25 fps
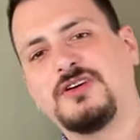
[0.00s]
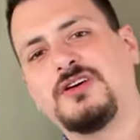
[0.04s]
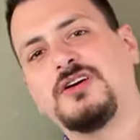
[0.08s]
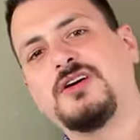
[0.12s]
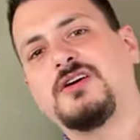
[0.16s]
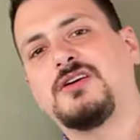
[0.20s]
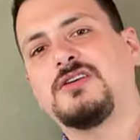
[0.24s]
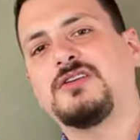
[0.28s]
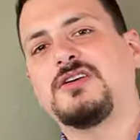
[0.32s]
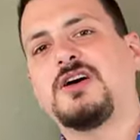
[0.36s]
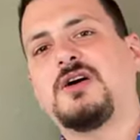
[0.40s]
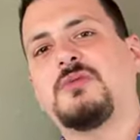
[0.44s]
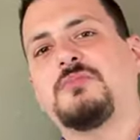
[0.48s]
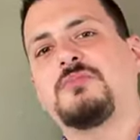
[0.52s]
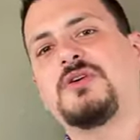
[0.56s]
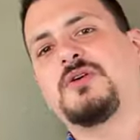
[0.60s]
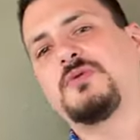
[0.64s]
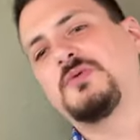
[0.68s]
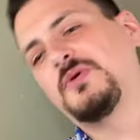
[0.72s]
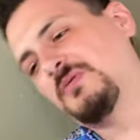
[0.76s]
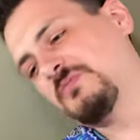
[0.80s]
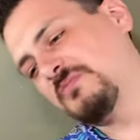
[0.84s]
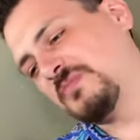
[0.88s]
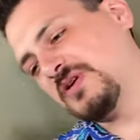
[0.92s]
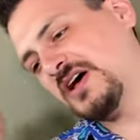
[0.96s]
got hung up.
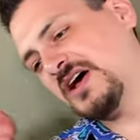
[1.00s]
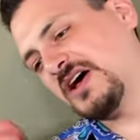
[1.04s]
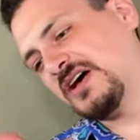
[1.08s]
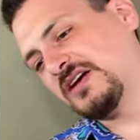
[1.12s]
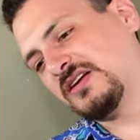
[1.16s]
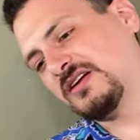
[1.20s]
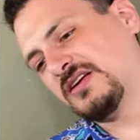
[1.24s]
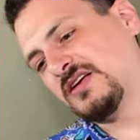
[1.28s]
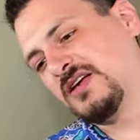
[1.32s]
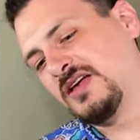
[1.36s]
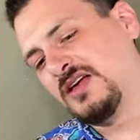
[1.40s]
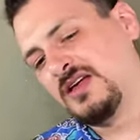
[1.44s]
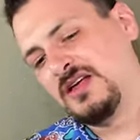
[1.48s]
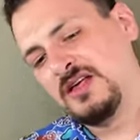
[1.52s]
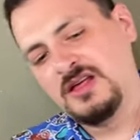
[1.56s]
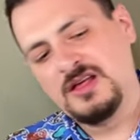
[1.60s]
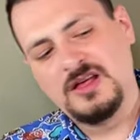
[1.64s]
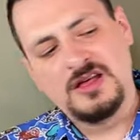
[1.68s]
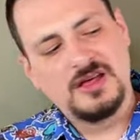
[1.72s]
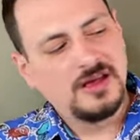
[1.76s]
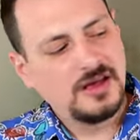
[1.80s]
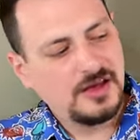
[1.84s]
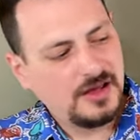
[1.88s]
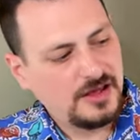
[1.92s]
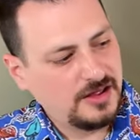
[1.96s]
I went back,
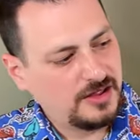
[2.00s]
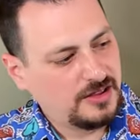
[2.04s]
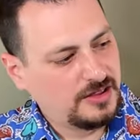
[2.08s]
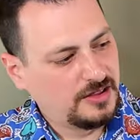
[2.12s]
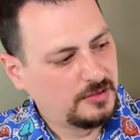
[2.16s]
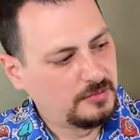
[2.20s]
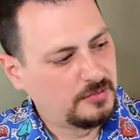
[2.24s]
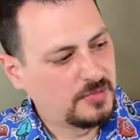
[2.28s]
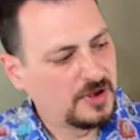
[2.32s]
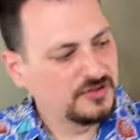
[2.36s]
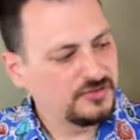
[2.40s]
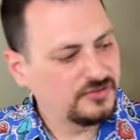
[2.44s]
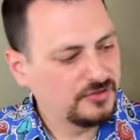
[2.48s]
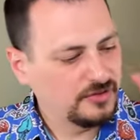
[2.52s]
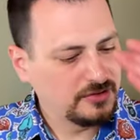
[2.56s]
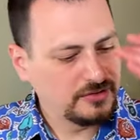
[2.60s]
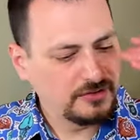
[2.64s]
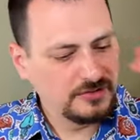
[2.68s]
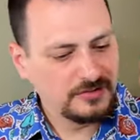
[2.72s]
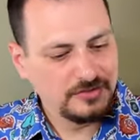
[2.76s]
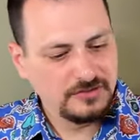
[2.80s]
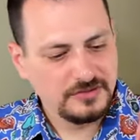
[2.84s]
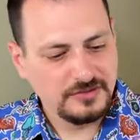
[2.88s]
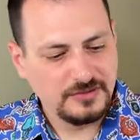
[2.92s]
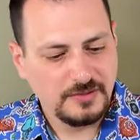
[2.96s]
and the muzzle
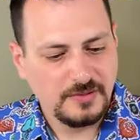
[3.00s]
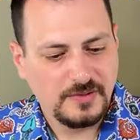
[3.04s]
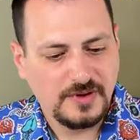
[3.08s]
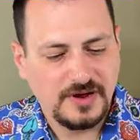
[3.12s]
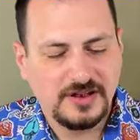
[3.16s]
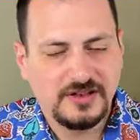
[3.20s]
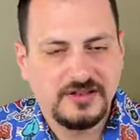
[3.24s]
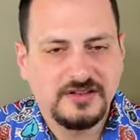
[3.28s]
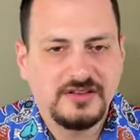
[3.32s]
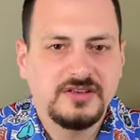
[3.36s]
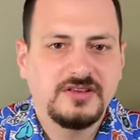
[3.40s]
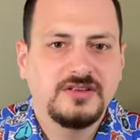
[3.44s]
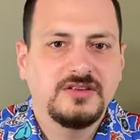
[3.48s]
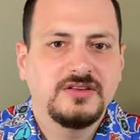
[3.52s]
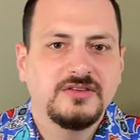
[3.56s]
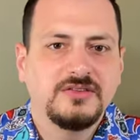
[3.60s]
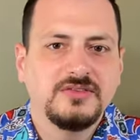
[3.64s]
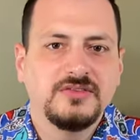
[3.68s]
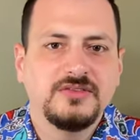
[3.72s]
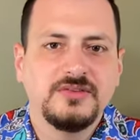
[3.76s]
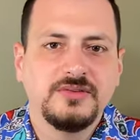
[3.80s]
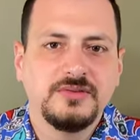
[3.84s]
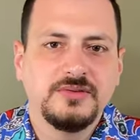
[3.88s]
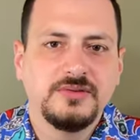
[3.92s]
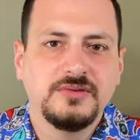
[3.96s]
went
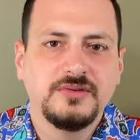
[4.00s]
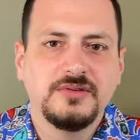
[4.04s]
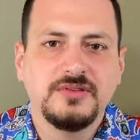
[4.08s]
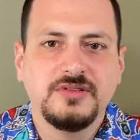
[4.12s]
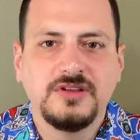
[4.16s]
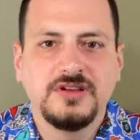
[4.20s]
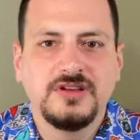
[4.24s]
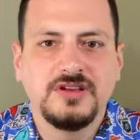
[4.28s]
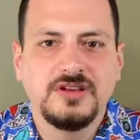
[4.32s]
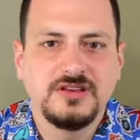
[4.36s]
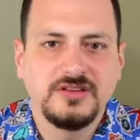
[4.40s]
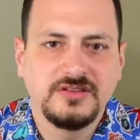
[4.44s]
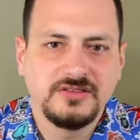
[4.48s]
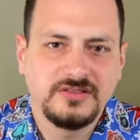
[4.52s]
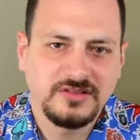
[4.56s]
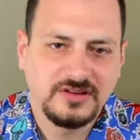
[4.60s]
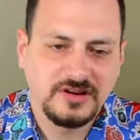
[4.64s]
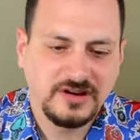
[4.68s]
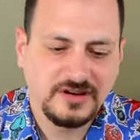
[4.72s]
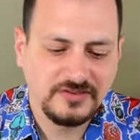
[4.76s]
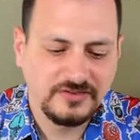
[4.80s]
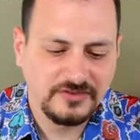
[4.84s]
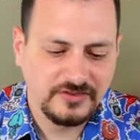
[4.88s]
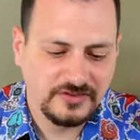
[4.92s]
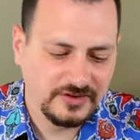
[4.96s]
into the
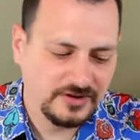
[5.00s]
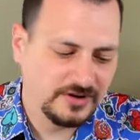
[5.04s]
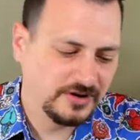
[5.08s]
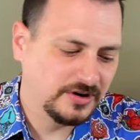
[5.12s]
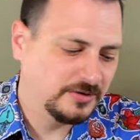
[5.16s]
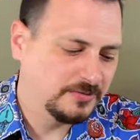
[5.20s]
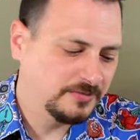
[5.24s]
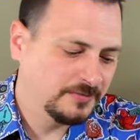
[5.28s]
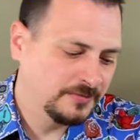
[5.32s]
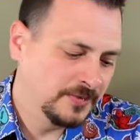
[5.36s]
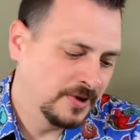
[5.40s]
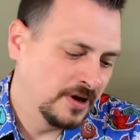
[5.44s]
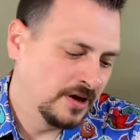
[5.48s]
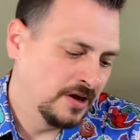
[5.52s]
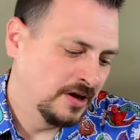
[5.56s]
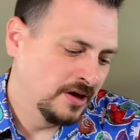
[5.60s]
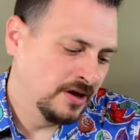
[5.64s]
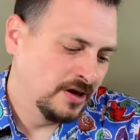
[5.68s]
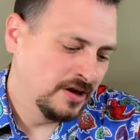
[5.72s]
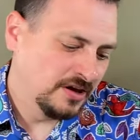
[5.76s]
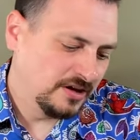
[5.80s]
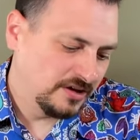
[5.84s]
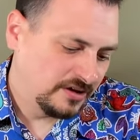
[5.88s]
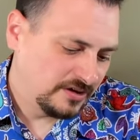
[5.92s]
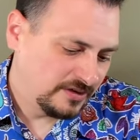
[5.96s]
soft dirt.
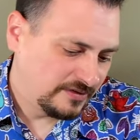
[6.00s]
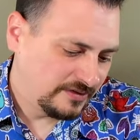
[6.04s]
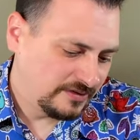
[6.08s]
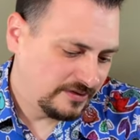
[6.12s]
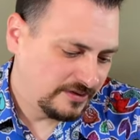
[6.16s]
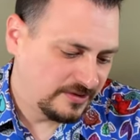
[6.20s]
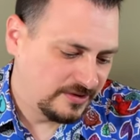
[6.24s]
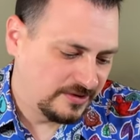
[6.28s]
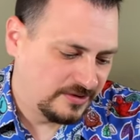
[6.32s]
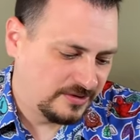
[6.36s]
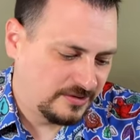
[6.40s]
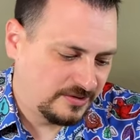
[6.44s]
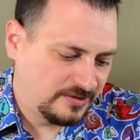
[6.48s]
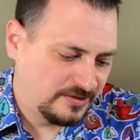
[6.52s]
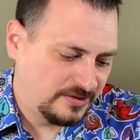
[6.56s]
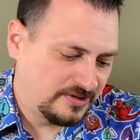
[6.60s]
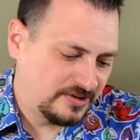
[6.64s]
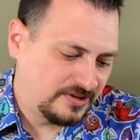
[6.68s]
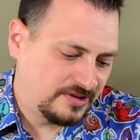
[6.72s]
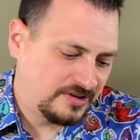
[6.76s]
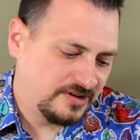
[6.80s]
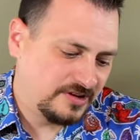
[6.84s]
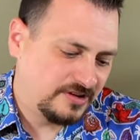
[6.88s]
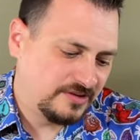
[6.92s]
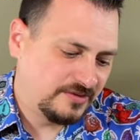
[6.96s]
So
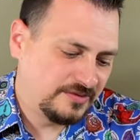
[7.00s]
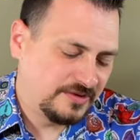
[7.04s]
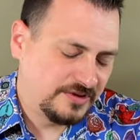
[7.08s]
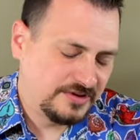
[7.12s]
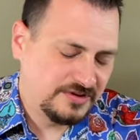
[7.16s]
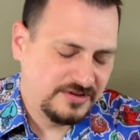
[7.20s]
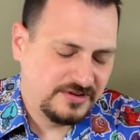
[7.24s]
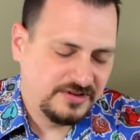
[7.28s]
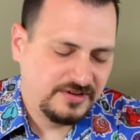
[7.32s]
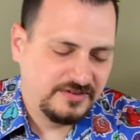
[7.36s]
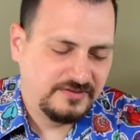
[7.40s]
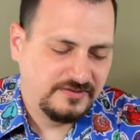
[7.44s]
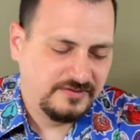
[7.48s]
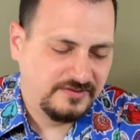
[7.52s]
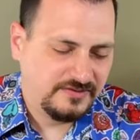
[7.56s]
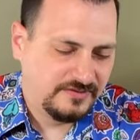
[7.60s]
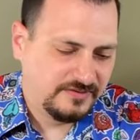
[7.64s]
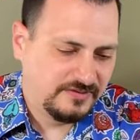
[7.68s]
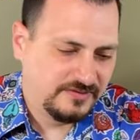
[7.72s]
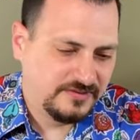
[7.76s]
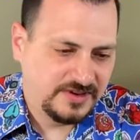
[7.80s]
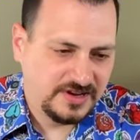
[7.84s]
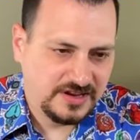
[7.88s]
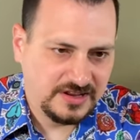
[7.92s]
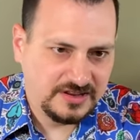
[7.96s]
rather than
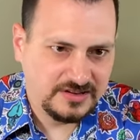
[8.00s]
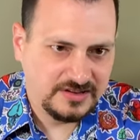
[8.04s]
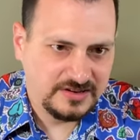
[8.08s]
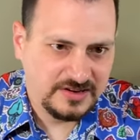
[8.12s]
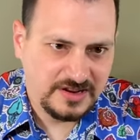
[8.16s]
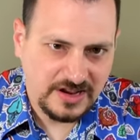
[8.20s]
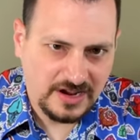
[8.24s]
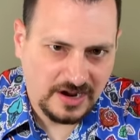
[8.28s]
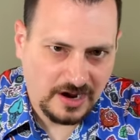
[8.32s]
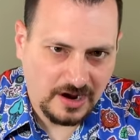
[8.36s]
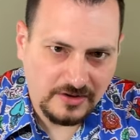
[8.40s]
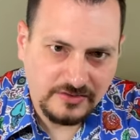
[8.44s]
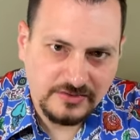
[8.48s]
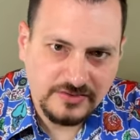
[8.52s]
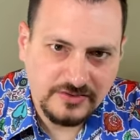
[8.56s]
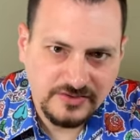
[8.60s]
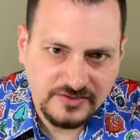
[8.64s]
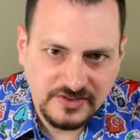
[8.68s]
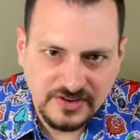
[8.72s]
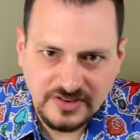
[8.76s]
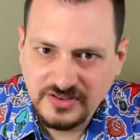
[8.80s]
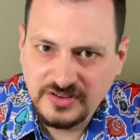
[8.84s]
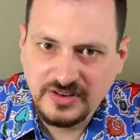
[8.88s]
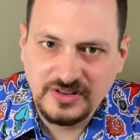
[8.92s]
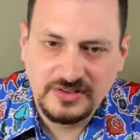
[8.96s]
take the day off and
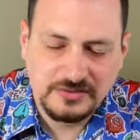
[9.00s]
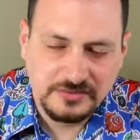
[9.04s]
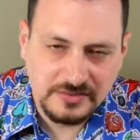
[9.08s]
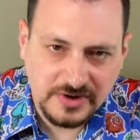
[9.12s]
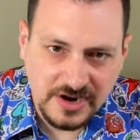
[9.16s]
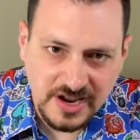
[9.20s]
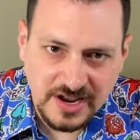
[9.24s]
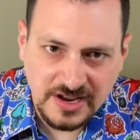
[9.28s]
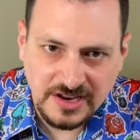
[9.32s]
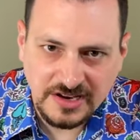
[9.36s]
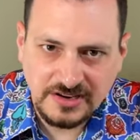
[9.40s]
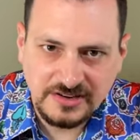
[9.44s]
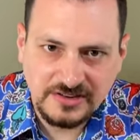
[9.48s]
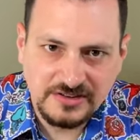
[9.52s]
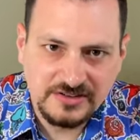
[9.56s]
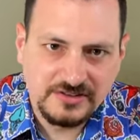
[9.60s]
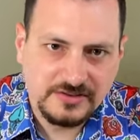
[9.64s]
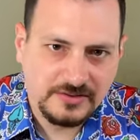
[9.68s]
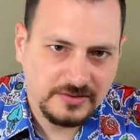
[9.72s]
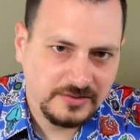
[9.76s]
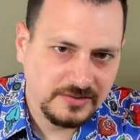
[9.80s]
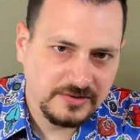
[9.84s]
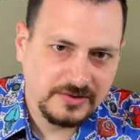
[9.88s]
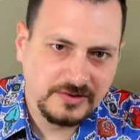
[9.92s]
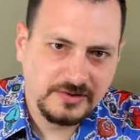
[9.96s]
visit the range
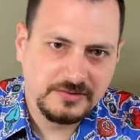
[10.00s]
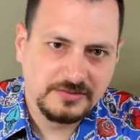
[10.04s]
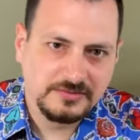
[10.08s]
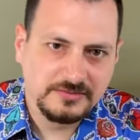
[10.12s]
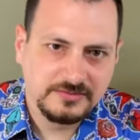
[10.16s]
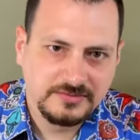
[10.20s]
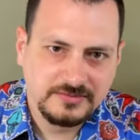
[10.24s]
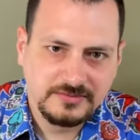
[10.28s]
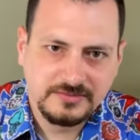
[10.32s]
or